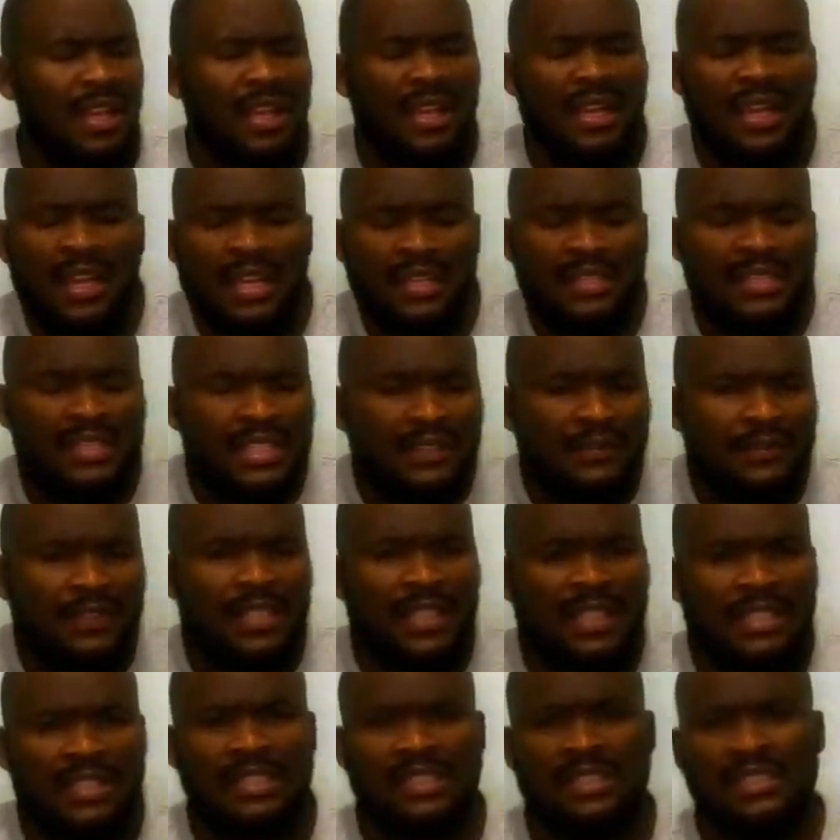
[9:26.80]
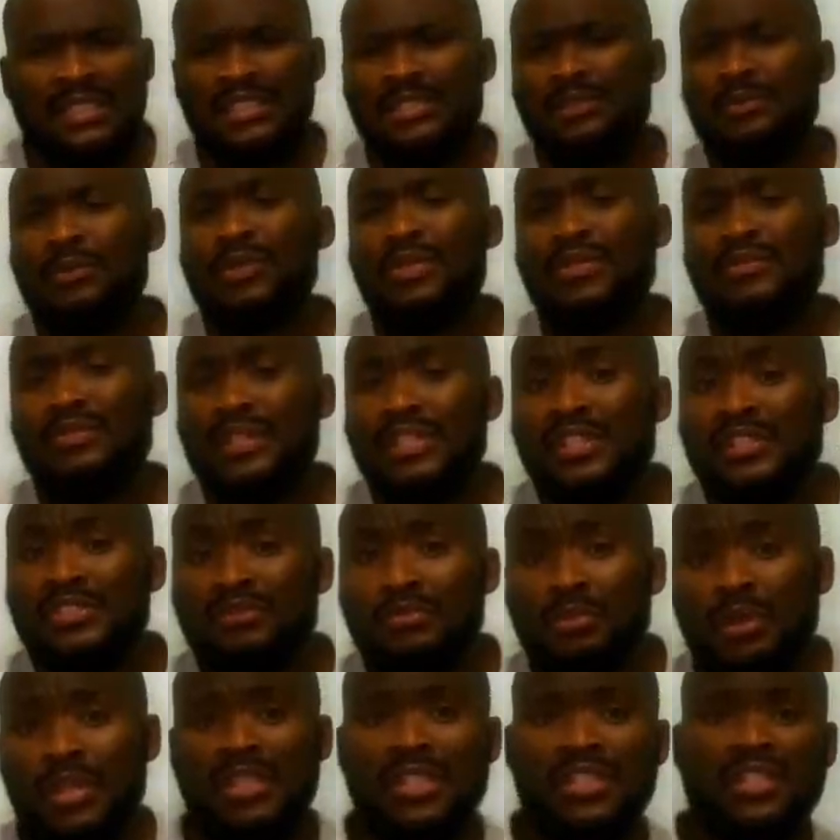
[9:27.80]
uh, difficulties with
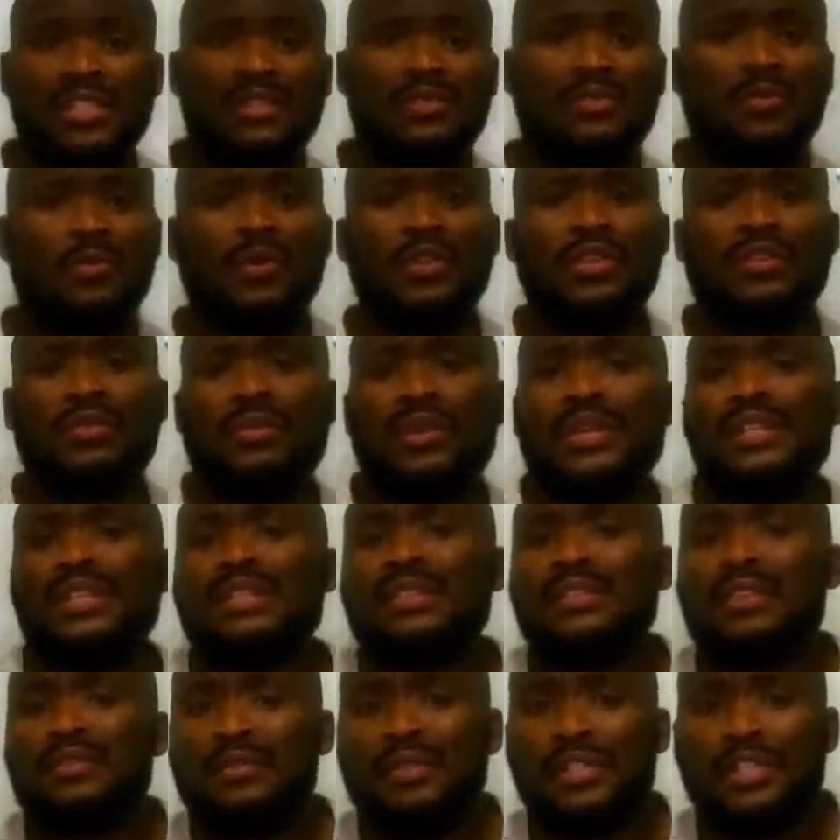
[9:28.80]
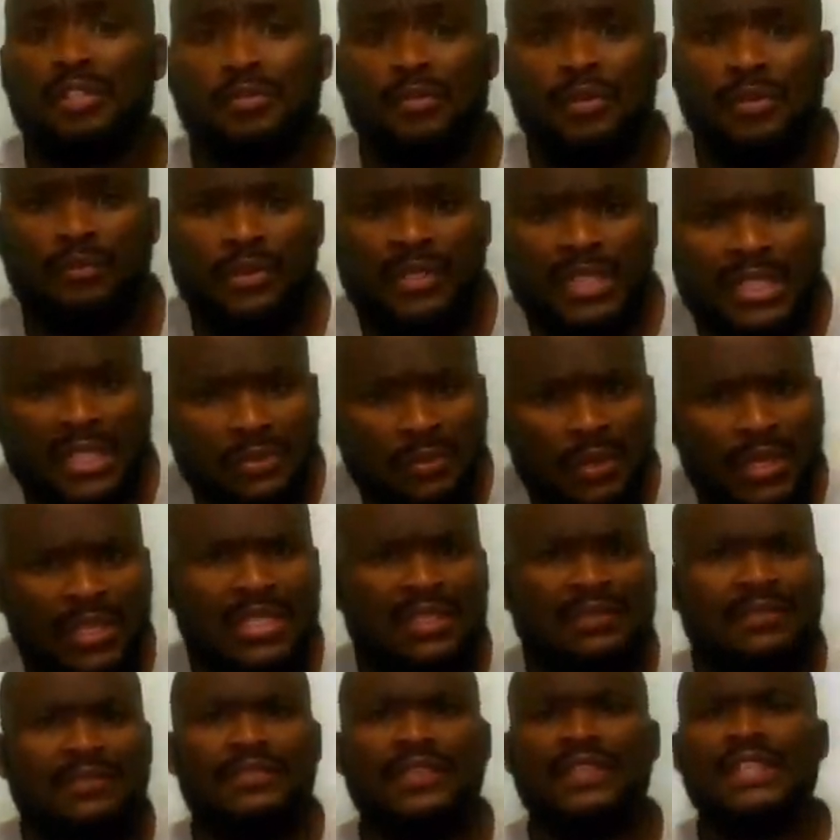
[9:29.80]
registration, with raising the reg
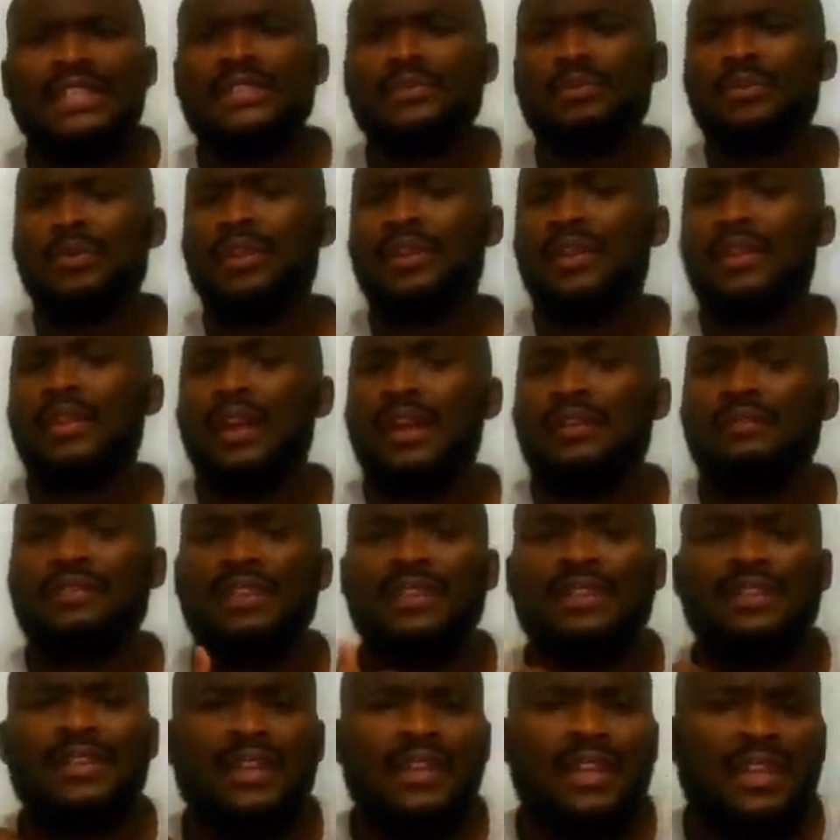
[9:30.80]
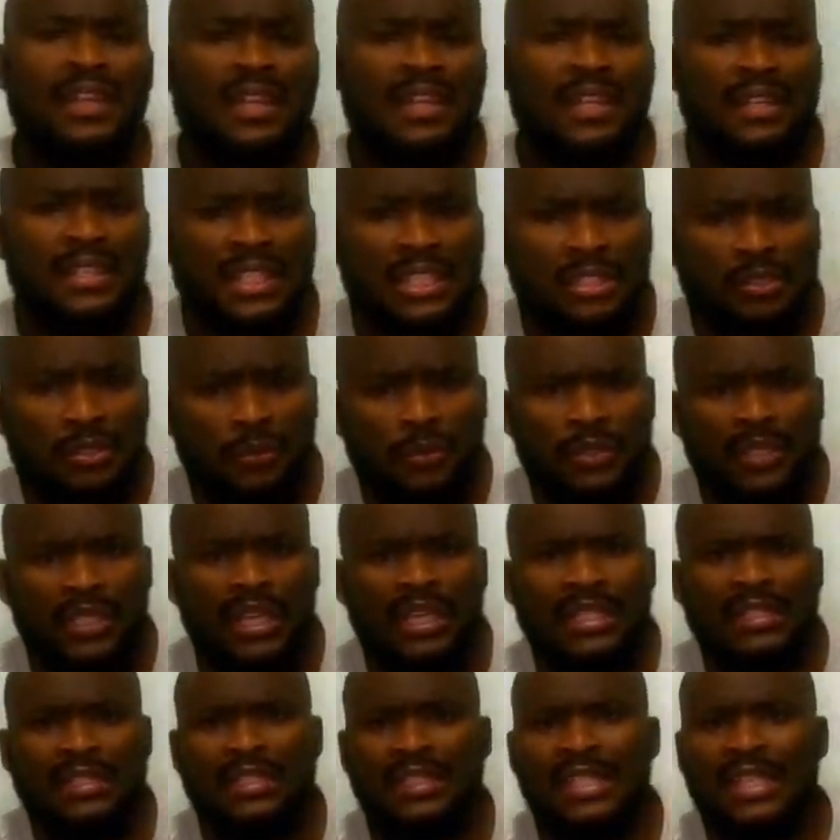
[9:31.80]
registration fees, with having
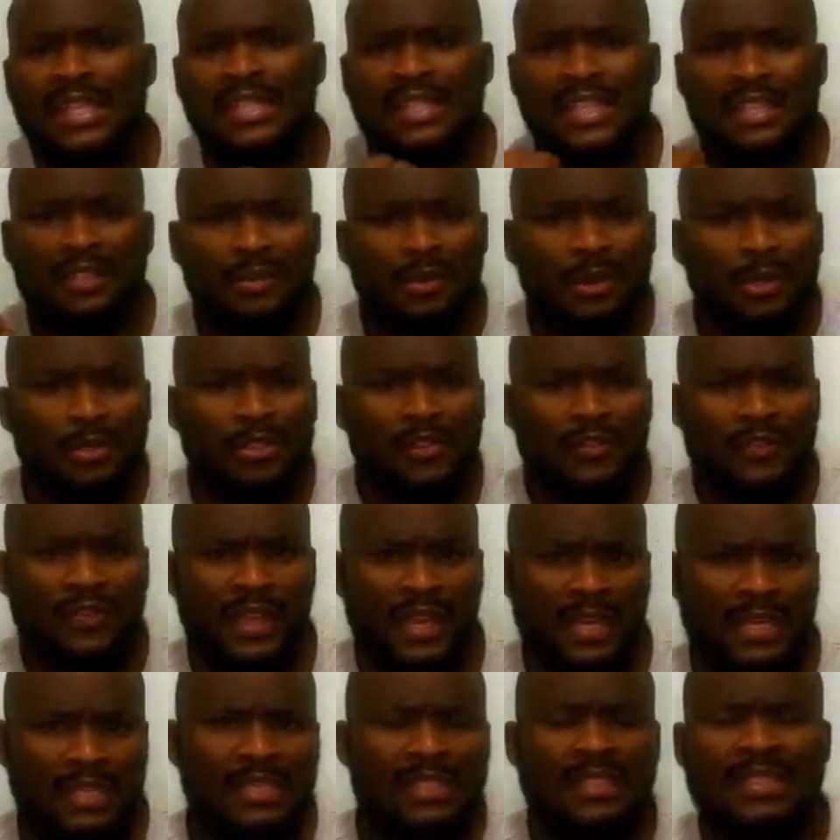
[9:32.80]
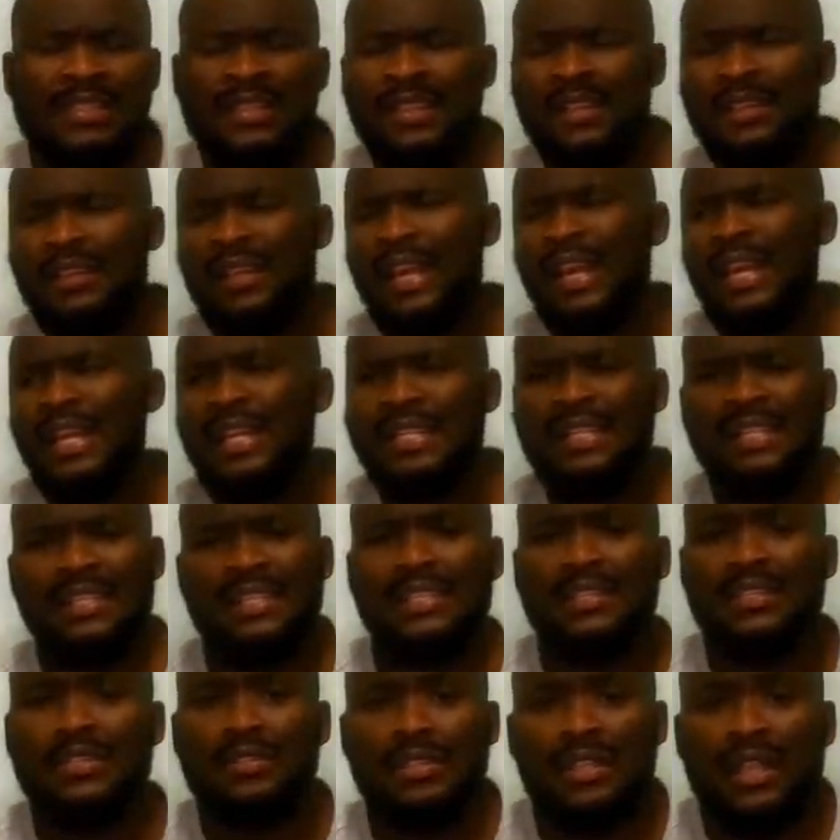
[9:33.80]
historical debt and all of that. And
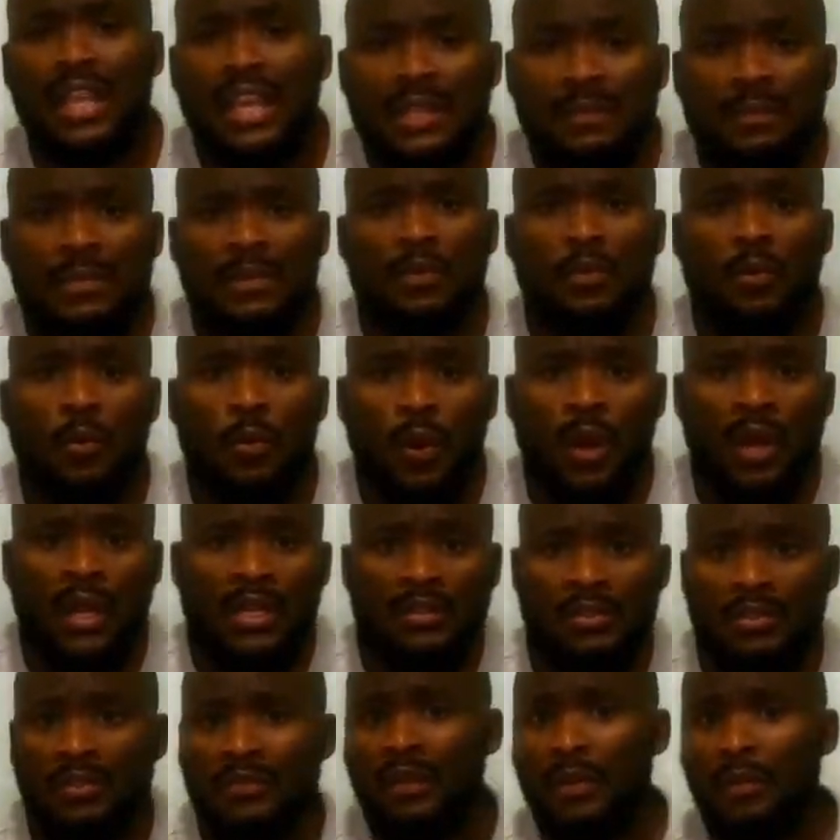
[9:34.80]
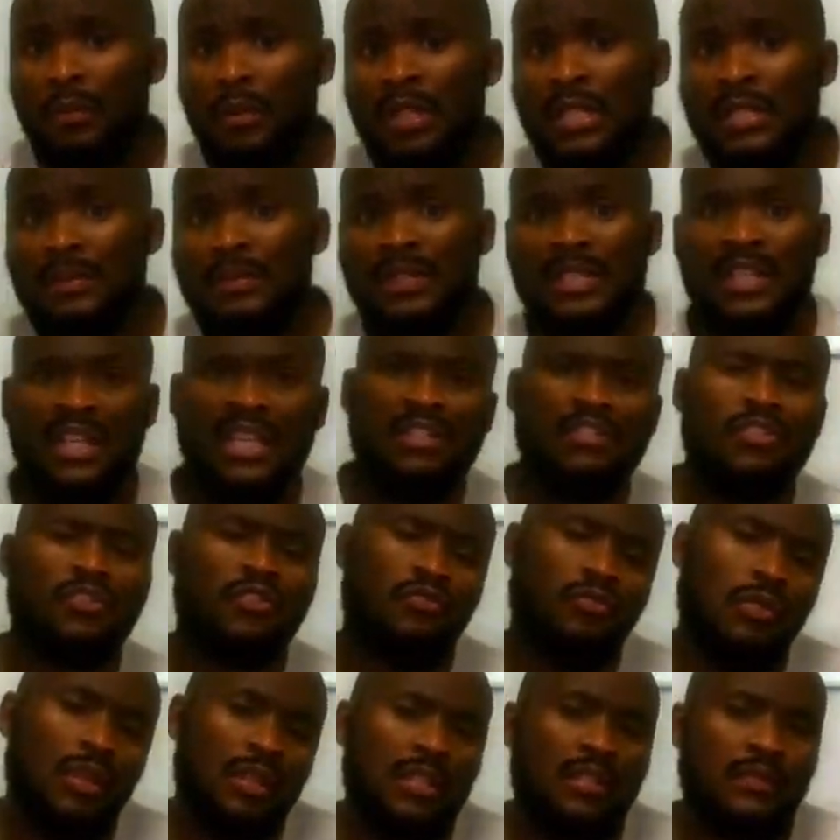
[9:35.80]
it can be quite overwhelming and
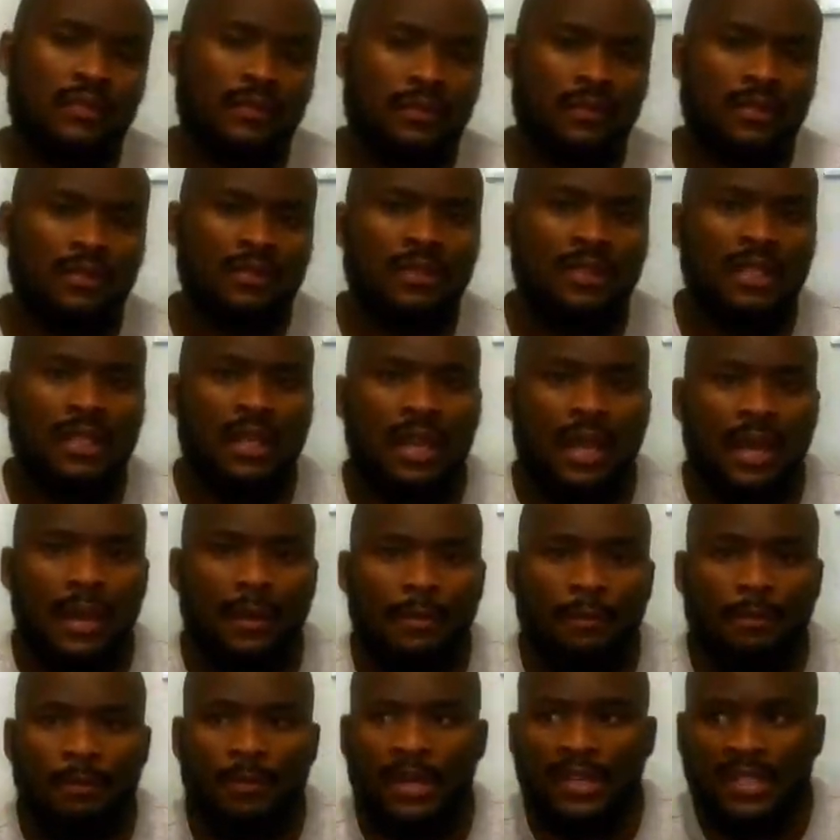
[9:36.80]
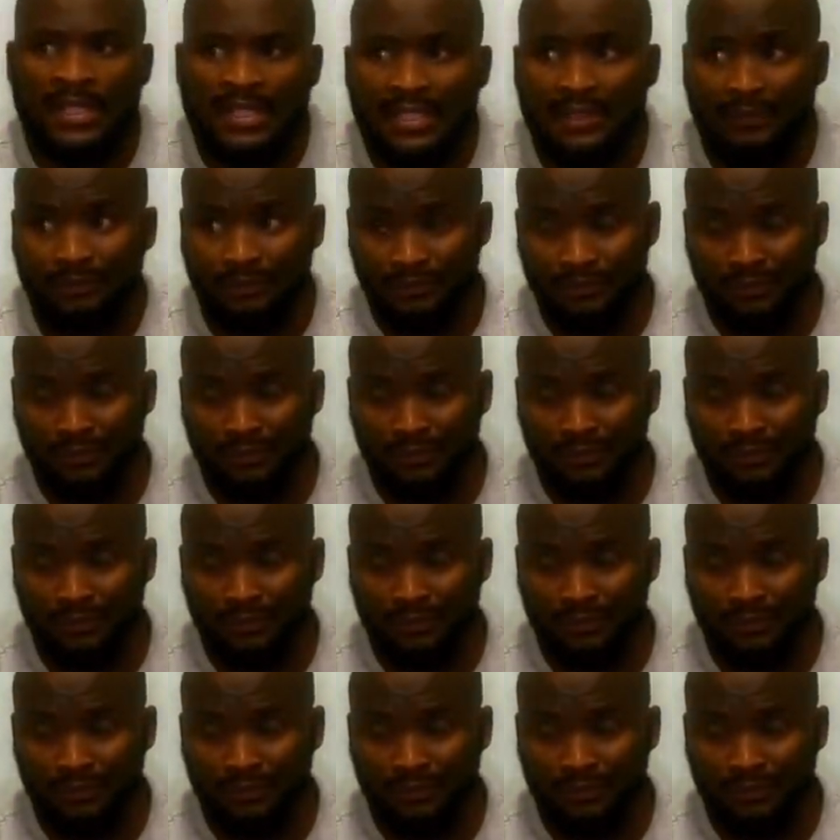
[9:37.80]
stressful, but